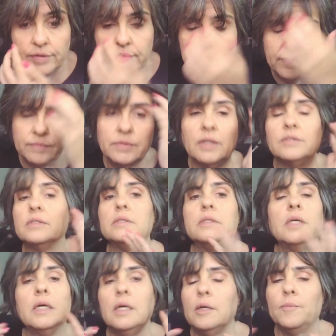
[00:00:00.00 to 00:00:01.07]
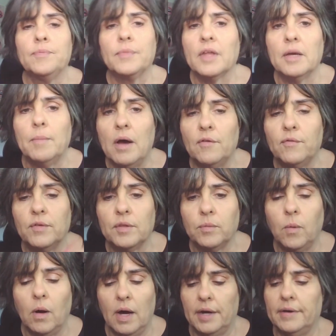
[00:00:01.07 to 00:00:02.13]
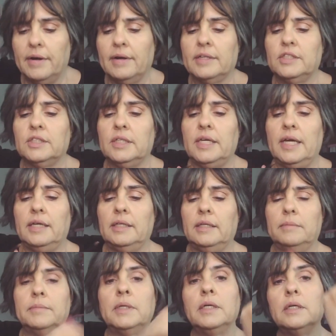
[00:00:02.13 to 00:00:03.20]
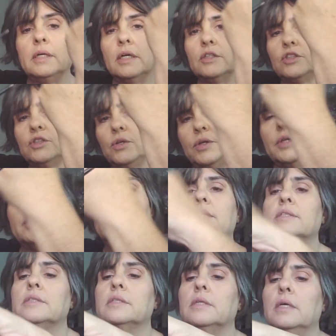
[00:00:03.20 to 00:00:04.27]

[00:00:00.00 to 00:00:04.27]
It doesn't come off with water. Actually, I'll show you this.